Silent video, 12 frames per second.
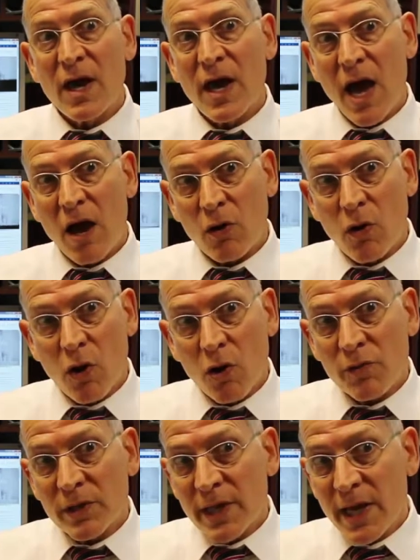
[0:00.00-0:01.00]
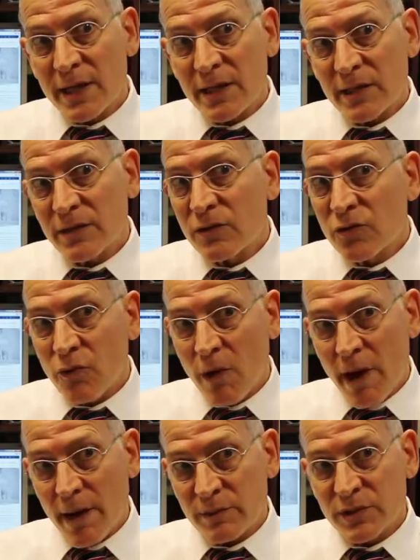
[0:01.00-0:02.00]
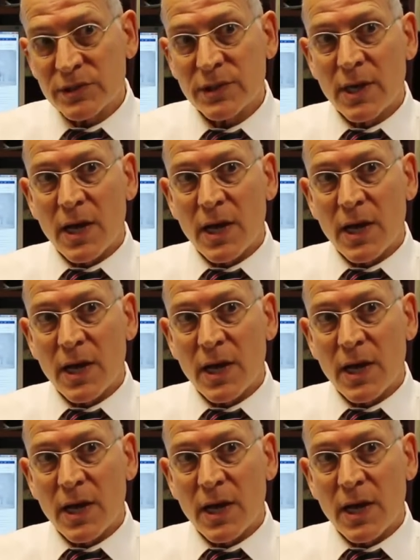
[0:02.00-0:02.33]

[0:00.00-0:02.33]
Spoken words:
alcohol-related crimes.